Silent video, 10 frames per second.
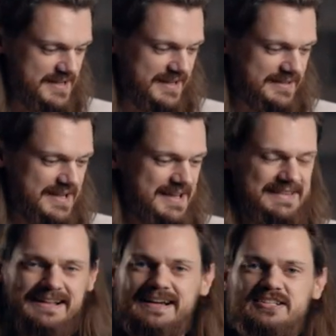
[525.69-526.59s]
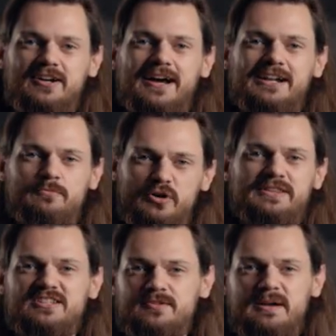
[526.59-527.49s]
and then I start adding more
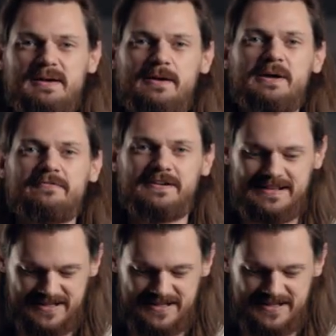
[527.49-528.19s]
things to my backpack for the